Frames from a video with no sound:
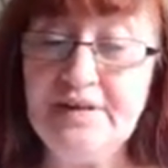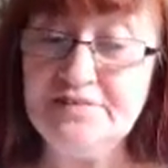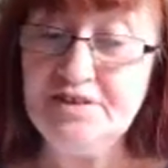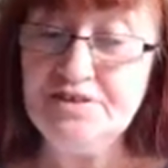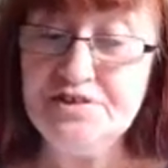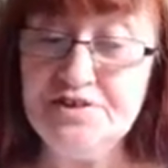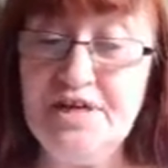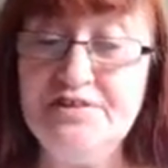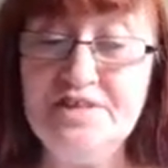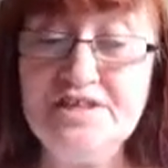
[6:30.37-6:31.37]

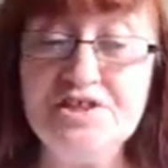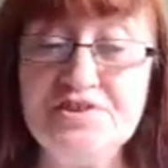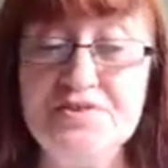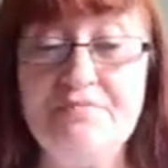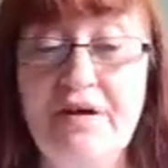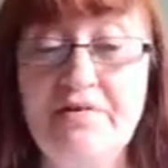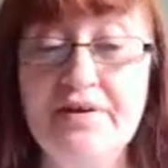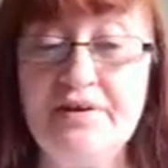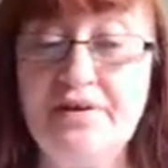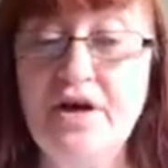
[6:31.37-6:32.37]
indigenous
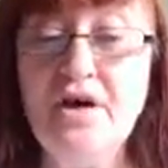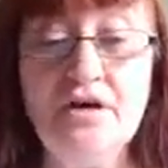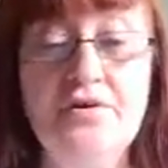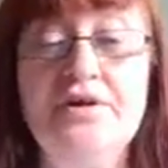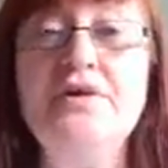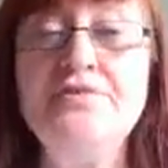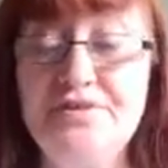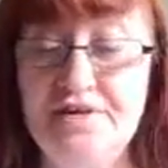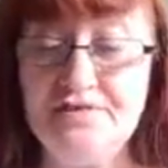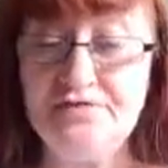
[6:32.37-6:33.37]
American
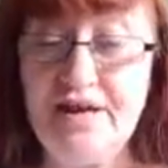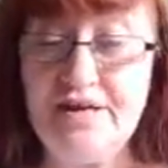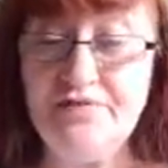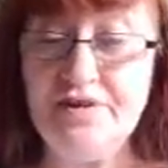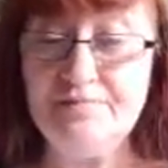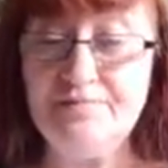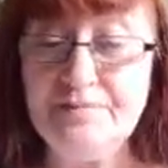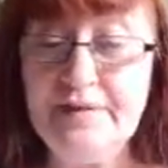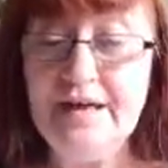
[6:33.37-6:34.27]
coyote and raven,